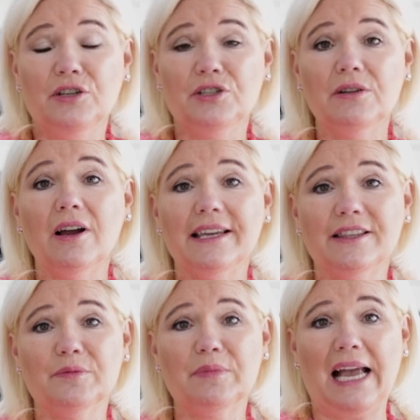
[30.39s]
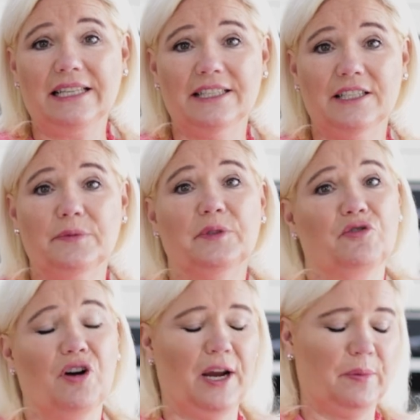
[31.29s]
do like them and
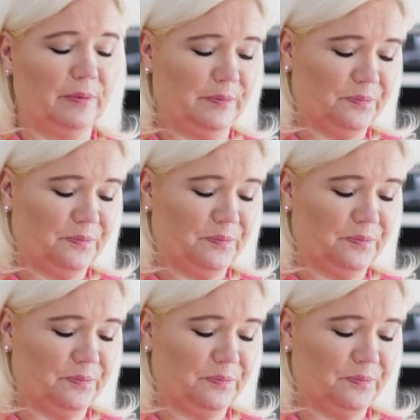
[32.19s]
subscribe.